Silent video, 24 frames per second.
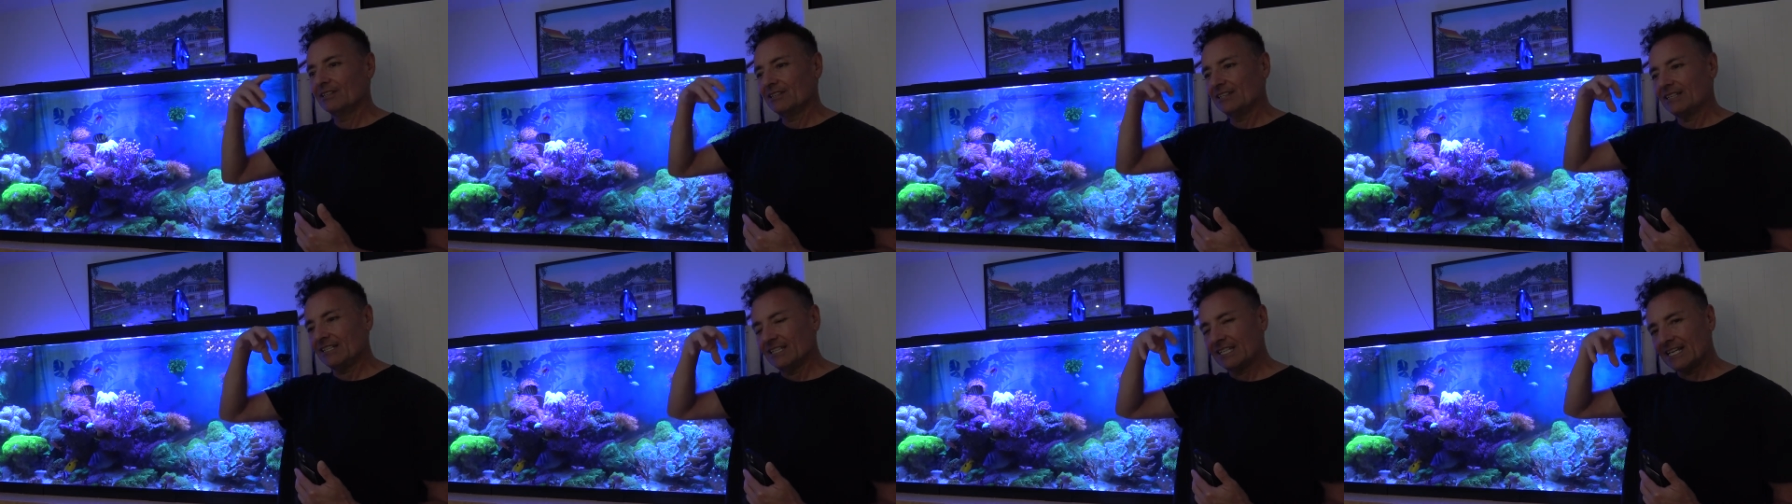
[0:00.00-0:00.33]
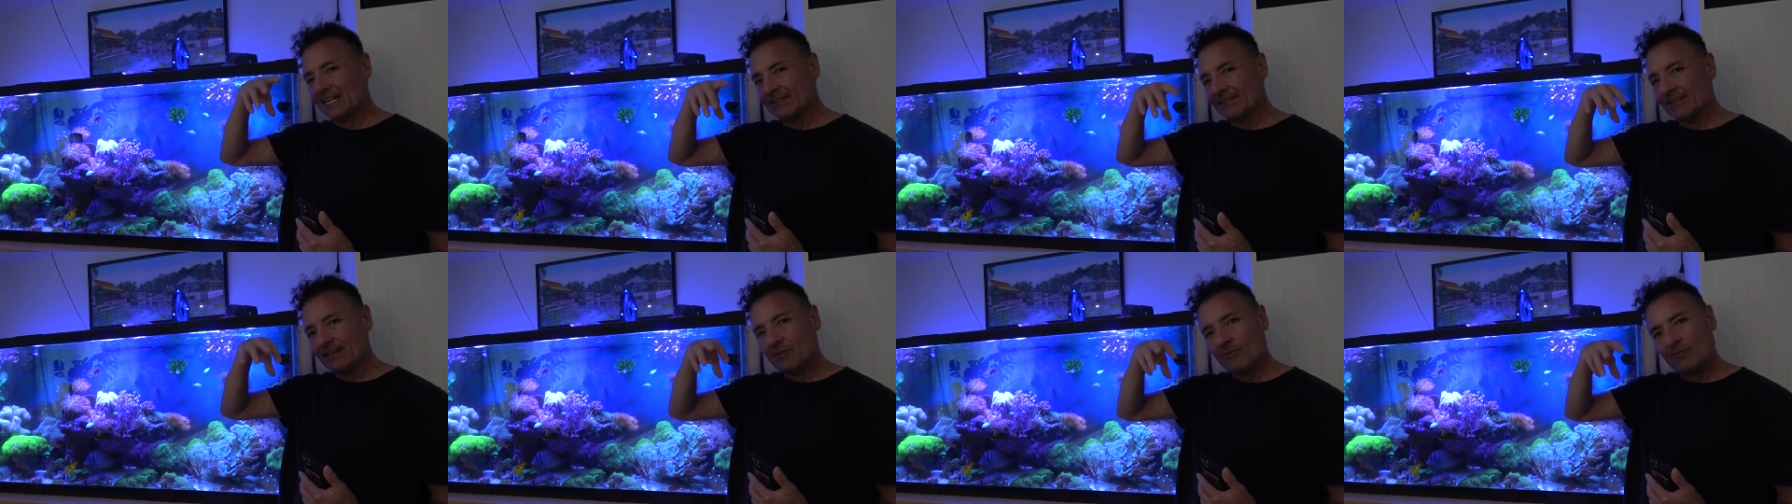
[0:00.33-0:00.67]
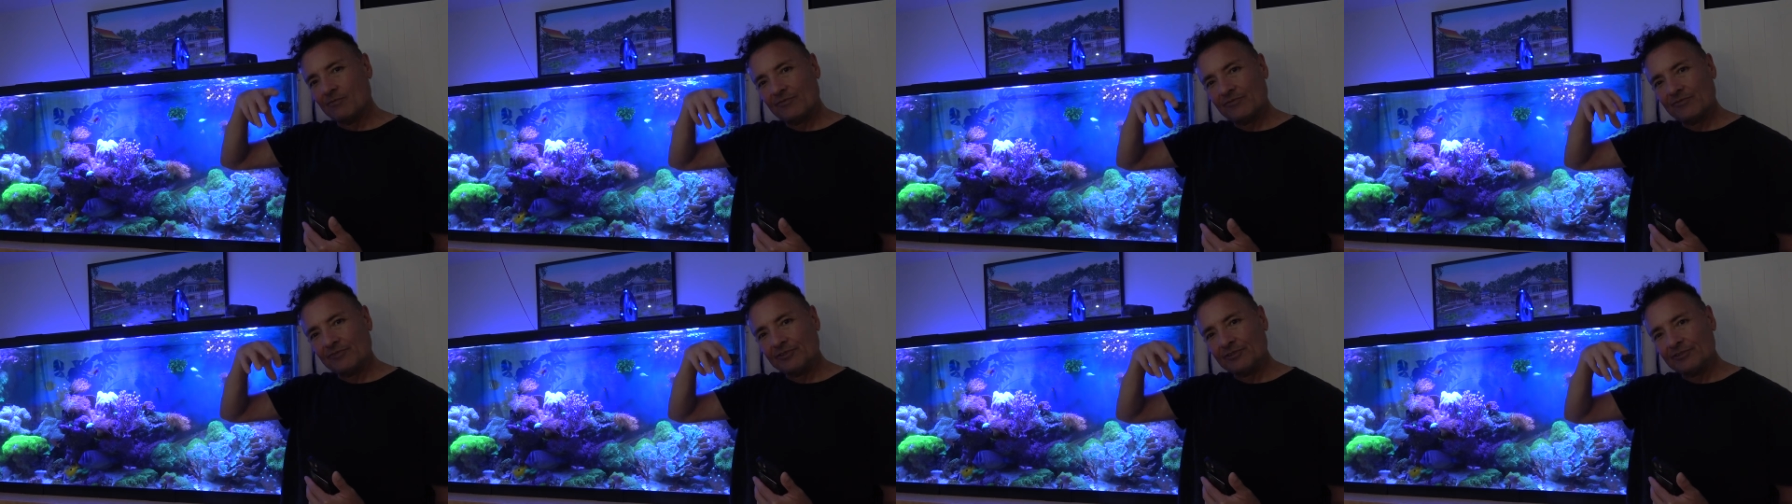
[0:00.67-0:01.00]
allow
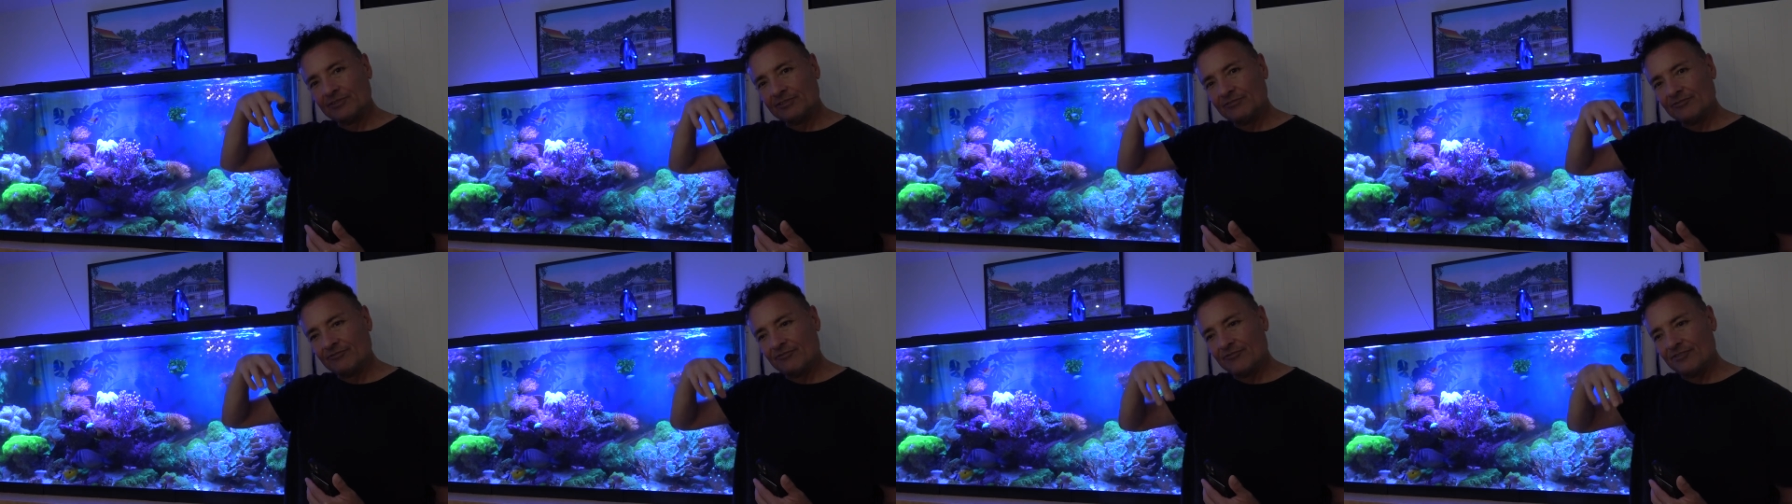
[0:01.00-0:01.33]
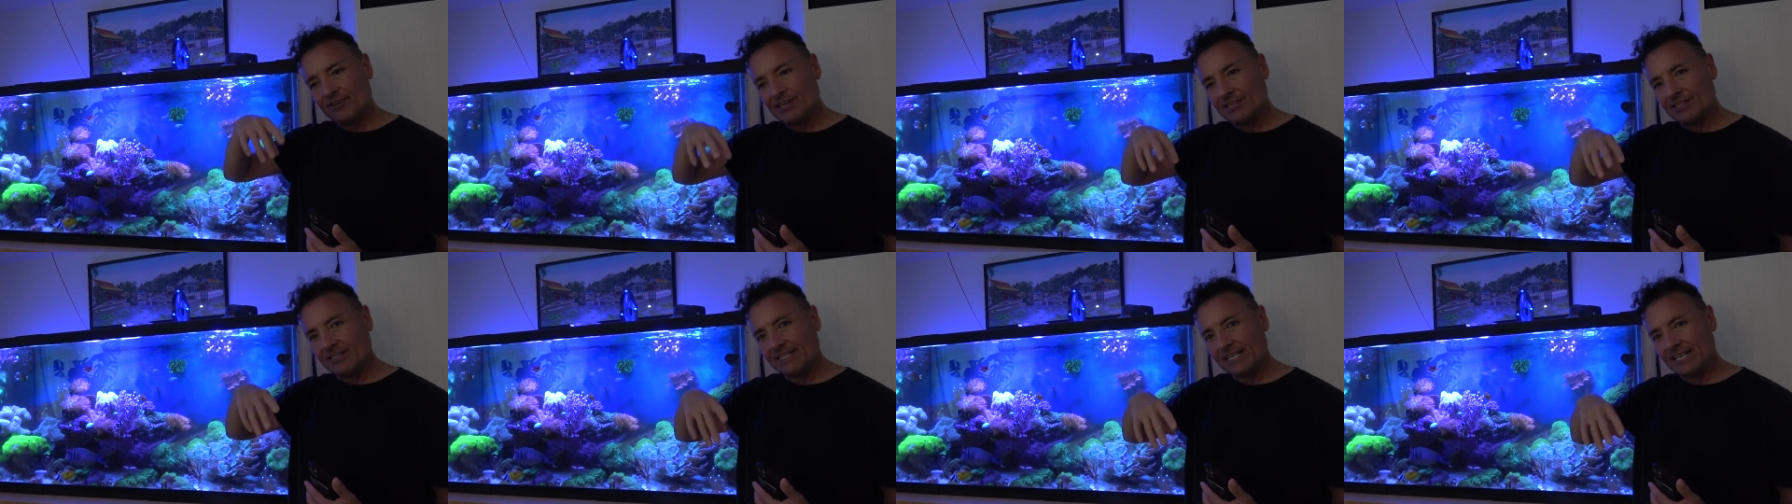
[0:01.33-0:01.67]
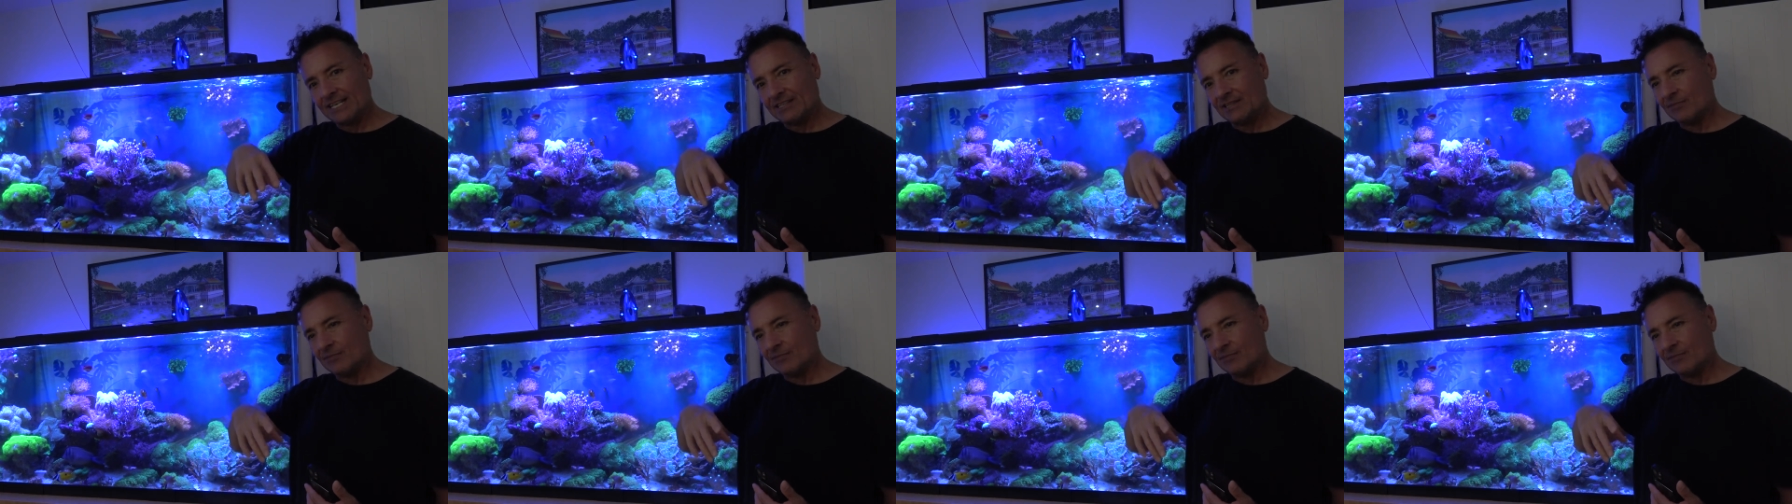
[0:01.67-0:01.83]
that food to fall down